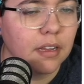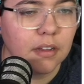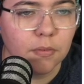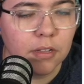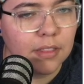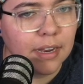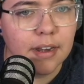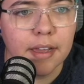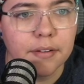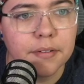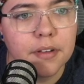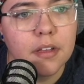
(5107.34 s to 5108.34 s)
quit that
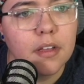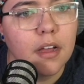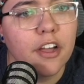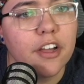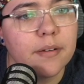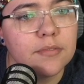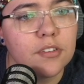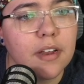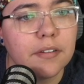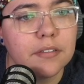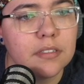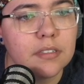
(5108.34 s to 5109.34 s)
now. So
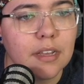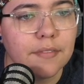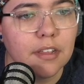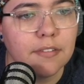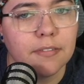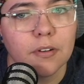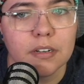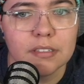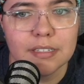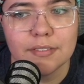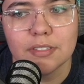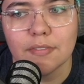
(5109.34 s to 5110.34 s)
now it's 74
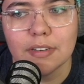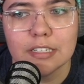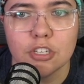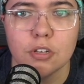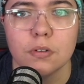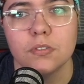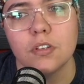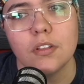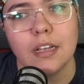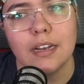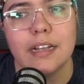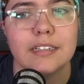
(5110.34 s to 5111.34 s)
instead of 72. So
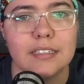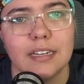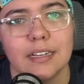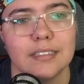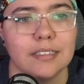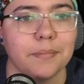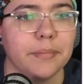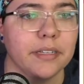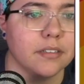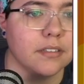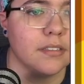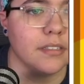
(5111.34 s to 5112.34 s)
that it's done some
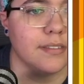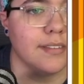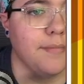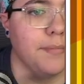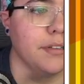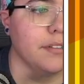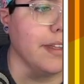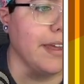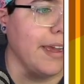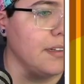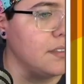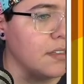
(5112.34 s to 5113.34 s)
builds since I built last and